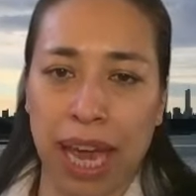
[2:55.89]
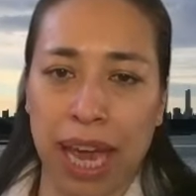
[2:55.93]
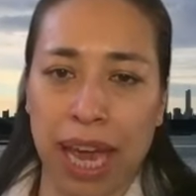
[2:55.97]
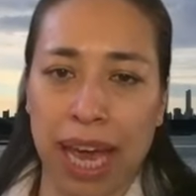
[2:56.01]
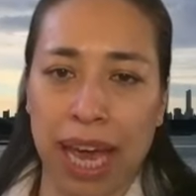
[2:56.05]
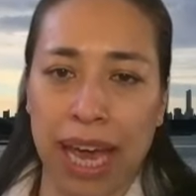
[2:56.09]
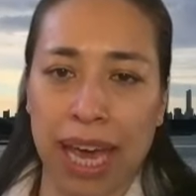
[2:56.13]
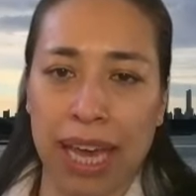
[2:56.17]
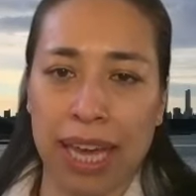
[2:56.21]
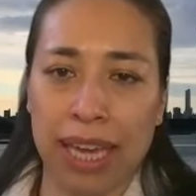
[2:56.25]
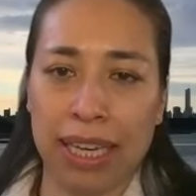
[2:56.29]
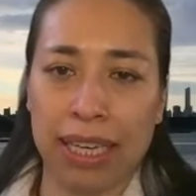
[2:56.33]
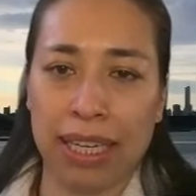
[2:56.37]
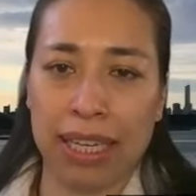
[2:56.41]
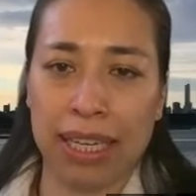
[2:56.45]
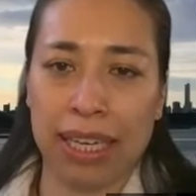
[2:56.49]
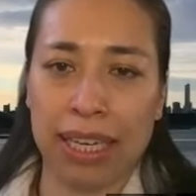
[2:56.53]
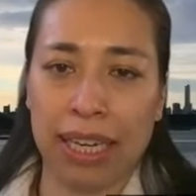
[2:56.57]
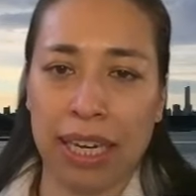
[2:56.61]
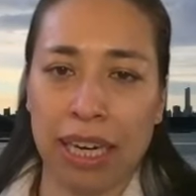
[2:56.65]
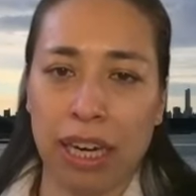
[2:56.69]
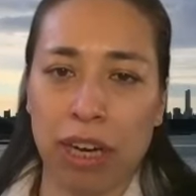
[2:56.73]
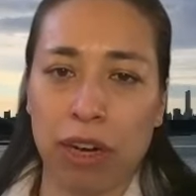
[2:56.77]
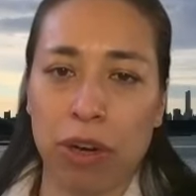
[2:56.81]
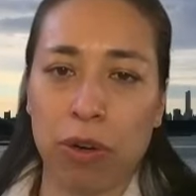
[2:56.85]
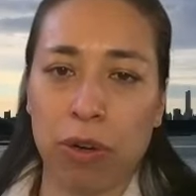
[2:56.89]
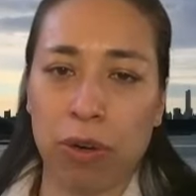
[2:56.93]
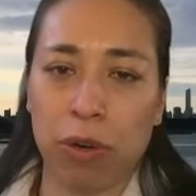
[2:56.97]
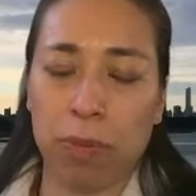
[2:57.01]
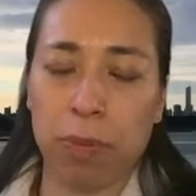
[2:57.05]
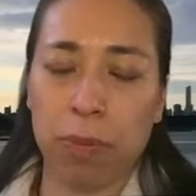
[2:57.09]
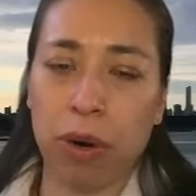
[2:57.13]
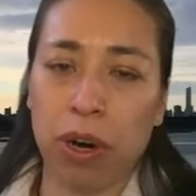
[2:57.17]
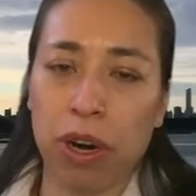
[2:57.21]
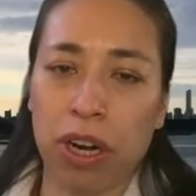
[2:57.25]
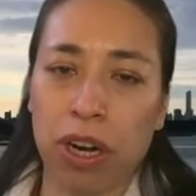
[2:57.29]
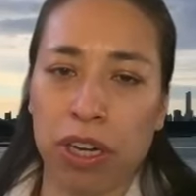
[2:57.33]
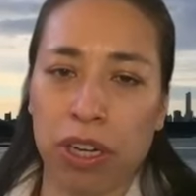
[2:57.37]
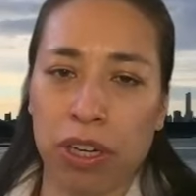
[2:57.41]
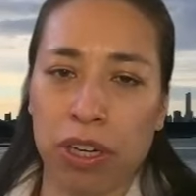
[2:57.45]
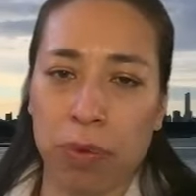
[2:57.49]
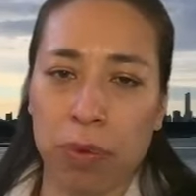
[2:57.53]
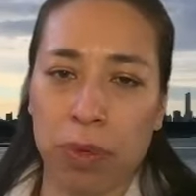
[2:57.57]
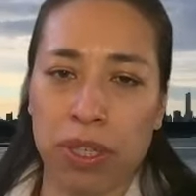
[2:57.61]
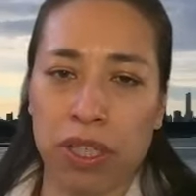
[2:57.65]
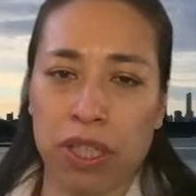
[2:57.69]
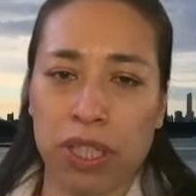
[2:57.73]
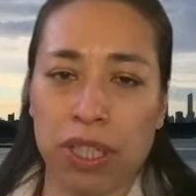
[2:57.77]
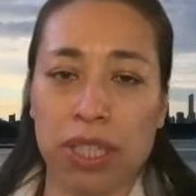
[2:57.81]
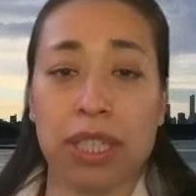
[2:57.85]
at Oak Park,
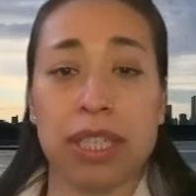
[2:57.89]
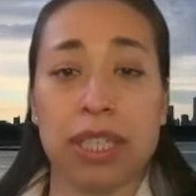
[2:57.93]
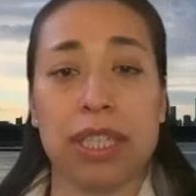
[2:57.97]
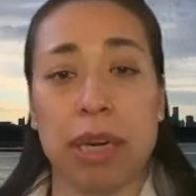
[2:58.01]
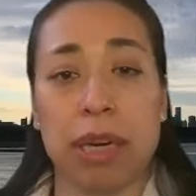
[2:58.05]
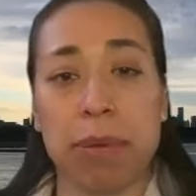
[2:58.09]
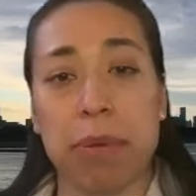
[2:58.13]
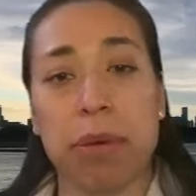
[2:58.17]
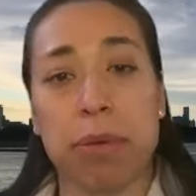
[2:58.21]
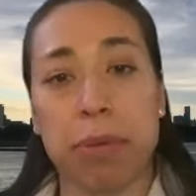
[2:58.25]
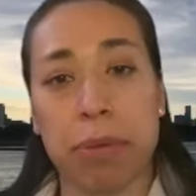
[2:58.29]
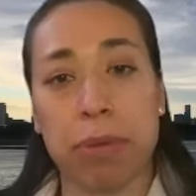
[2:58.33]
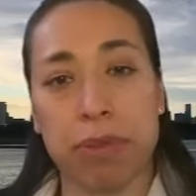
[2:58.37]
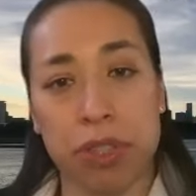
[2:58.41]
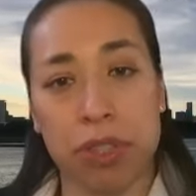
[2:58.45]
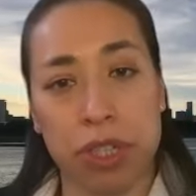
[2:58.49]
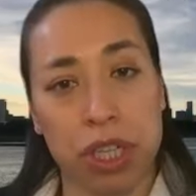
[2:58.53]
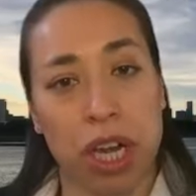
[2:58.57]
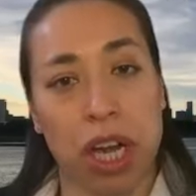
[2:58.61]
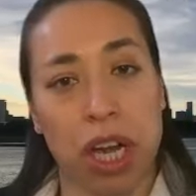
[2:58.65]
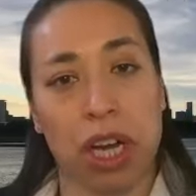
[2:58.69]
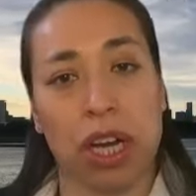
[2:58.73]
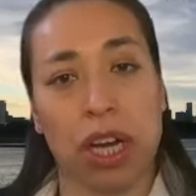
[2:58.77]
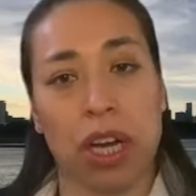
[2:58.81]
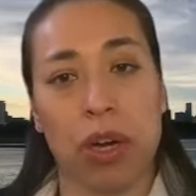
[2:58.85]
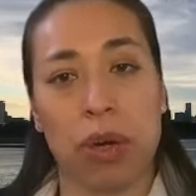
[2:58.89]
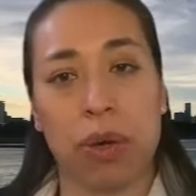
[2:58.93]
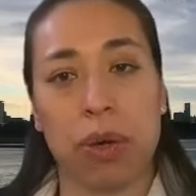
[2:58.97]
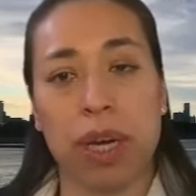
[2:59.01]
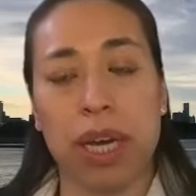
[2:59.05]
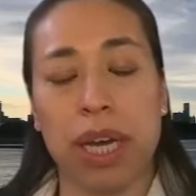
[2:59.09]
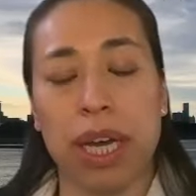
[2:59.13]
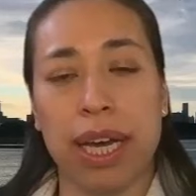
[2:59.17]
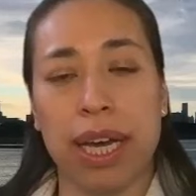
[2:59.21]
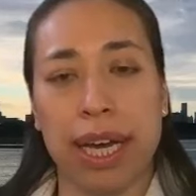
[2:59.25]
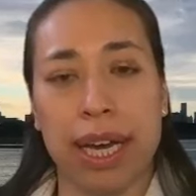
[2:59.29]
which is a suburb of Chicago.